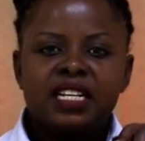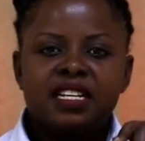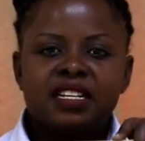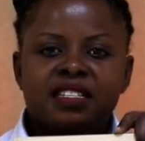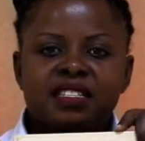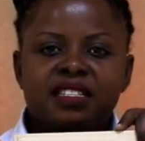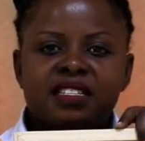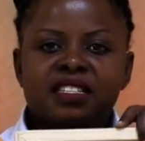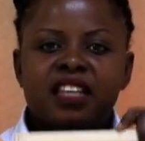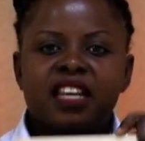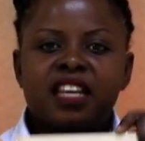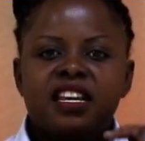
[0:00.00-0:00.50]

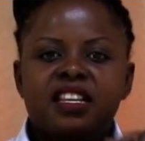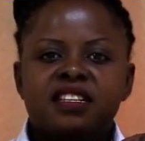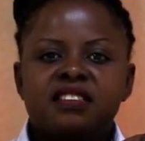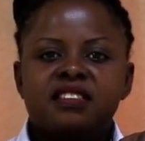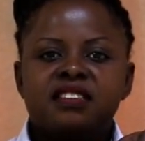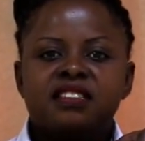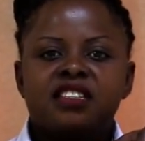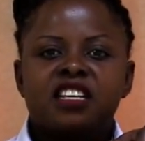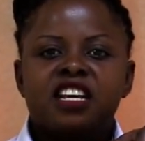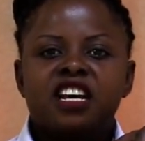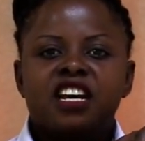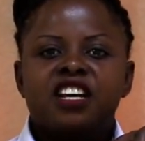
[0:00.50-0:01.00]

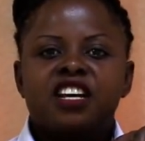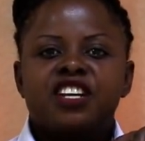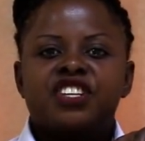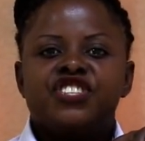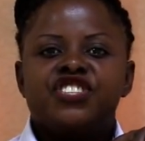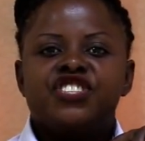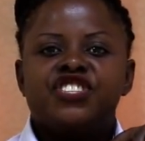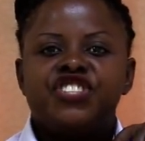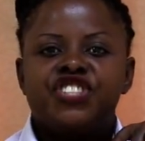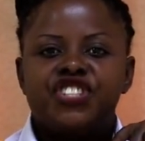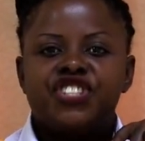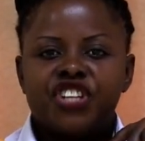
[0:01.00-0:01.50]
says
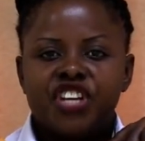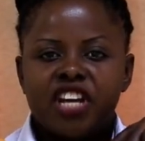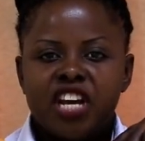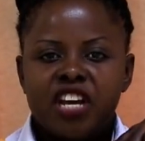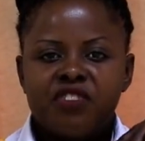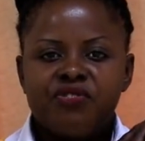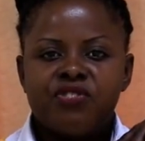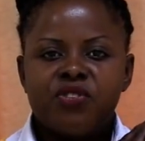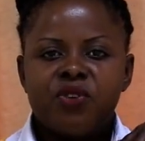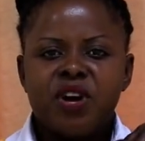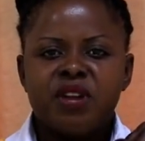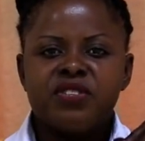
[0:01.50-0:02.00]
j.
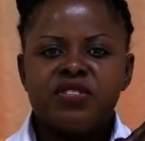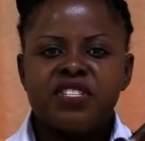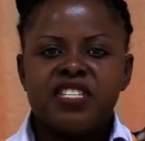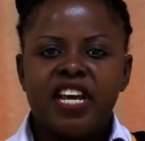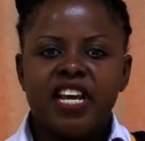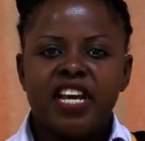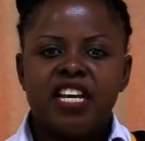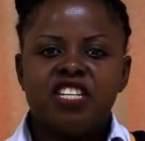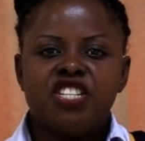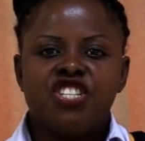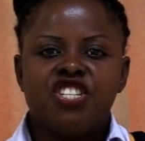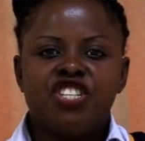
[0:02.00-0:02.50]
Everyone
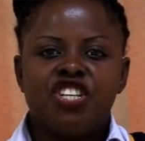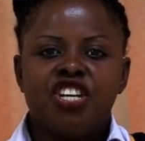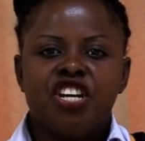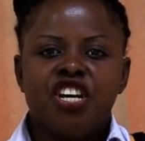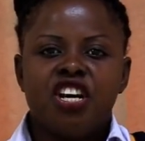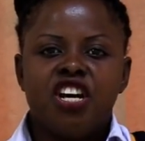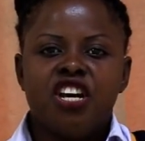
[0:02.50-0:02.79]
say it.